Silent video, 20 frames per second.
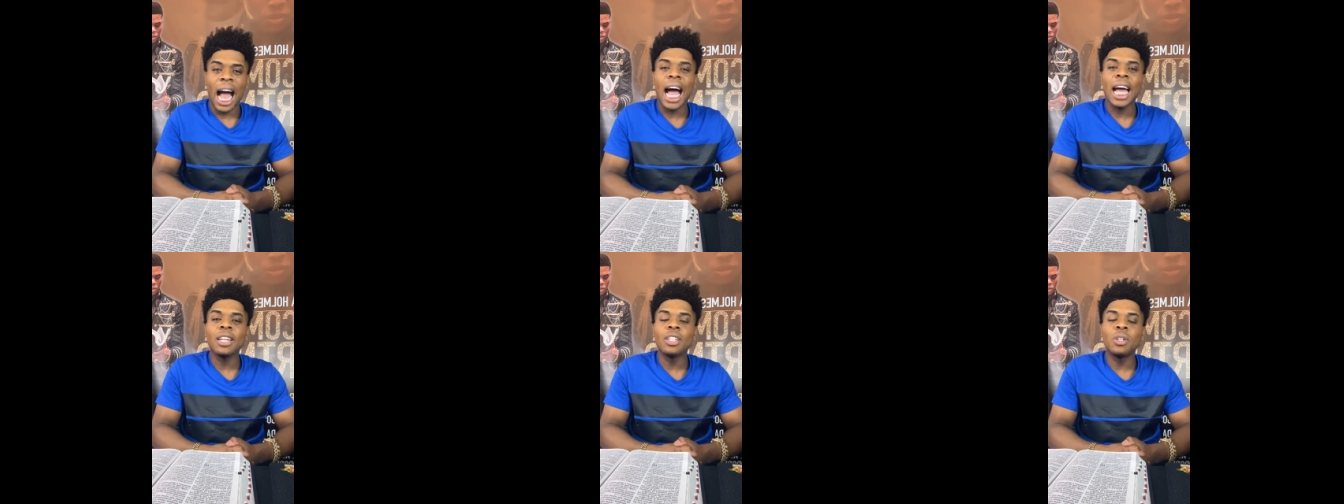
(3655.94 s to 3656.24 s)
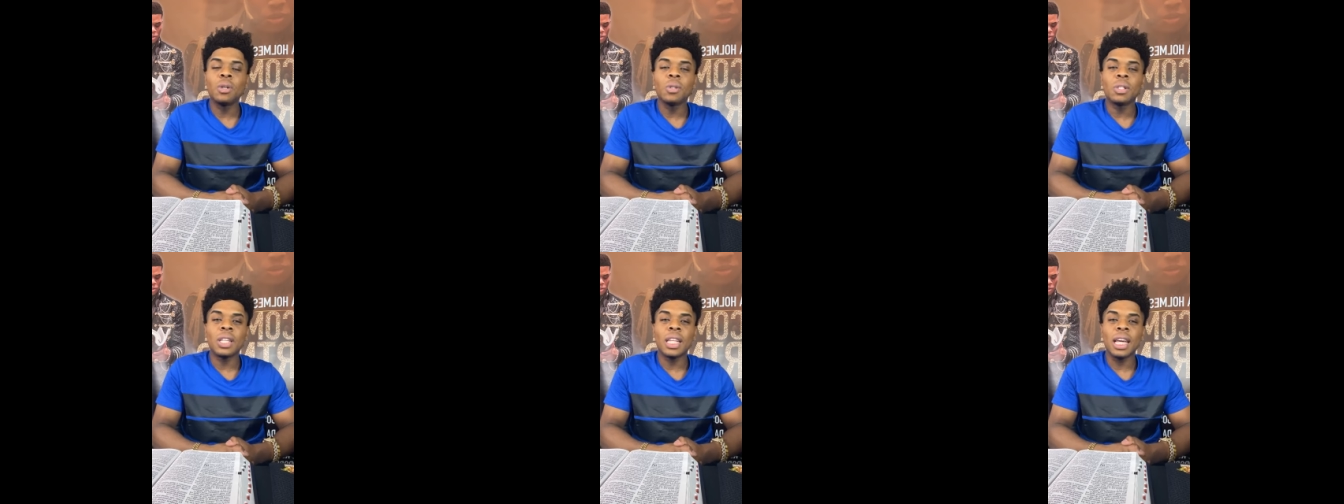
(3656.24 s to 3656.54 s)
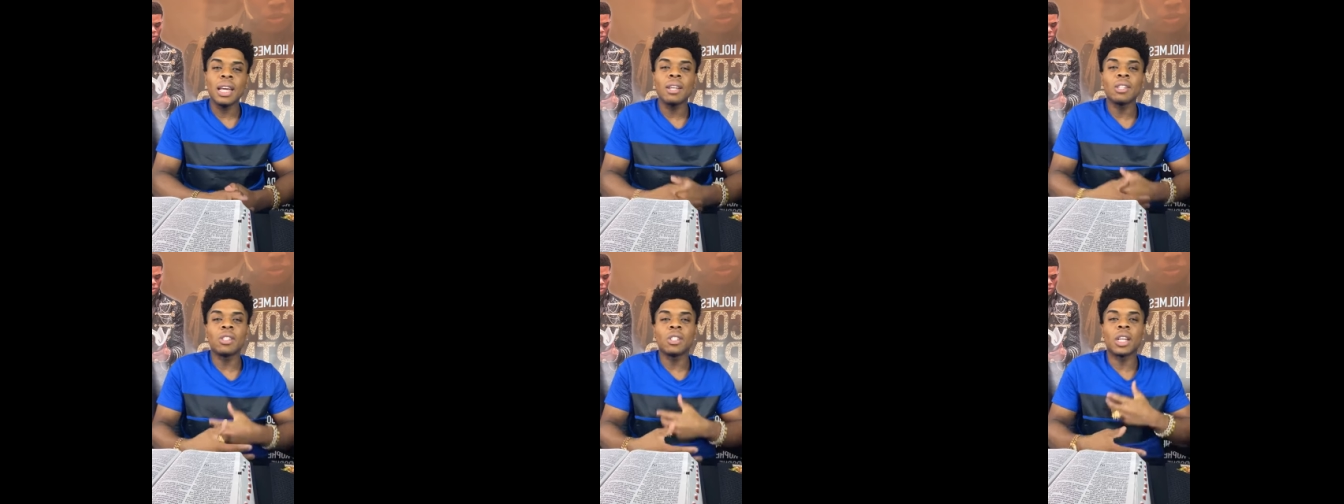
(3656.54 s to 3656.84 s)
I do
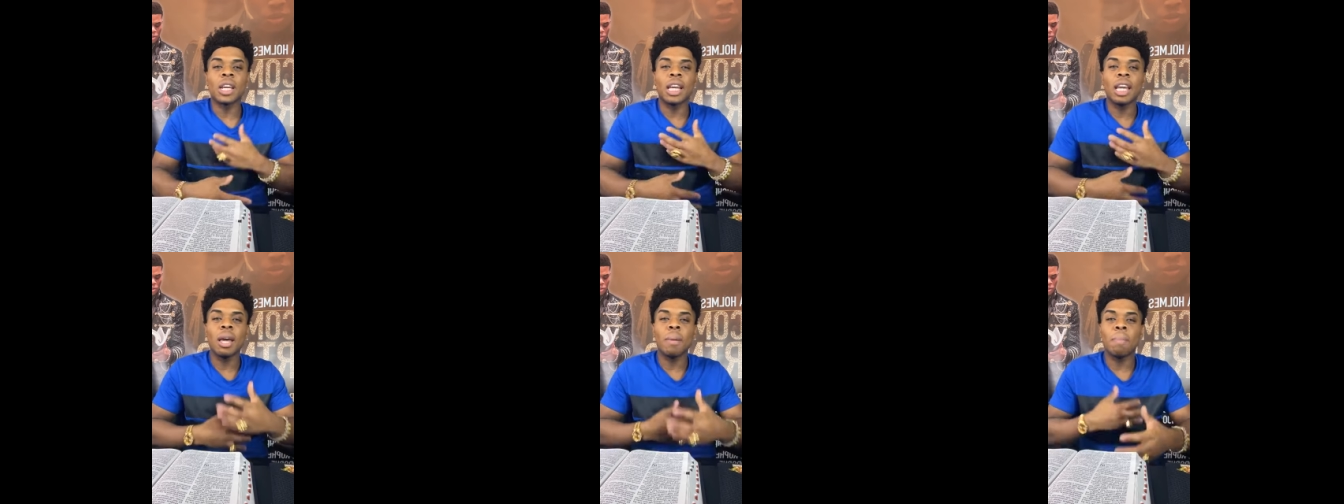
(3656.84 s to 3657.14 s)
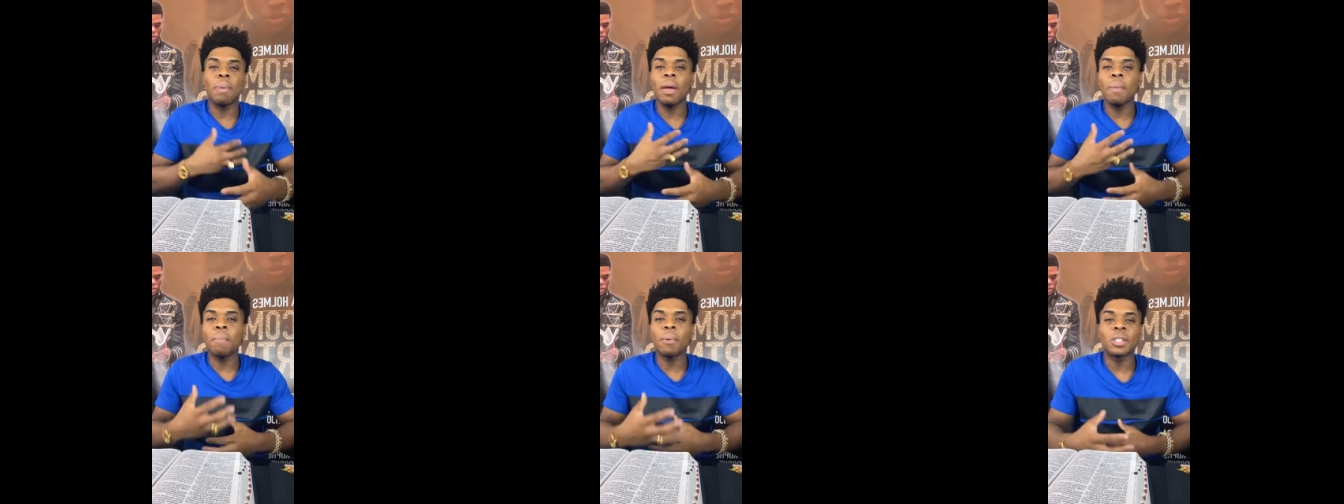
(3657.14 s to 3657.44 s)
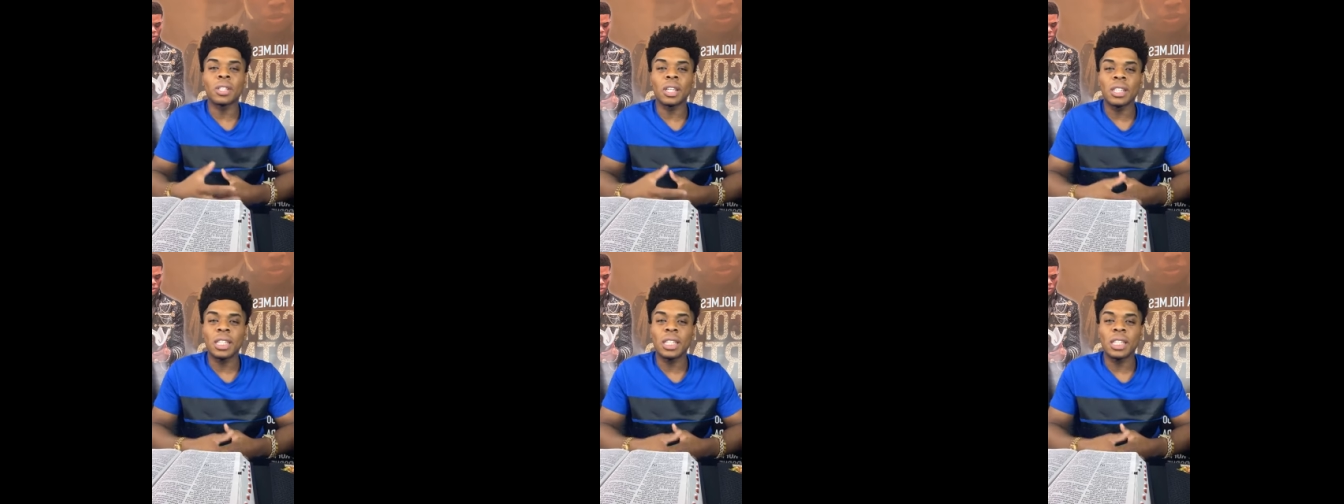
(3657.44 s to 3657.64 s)
things to get people's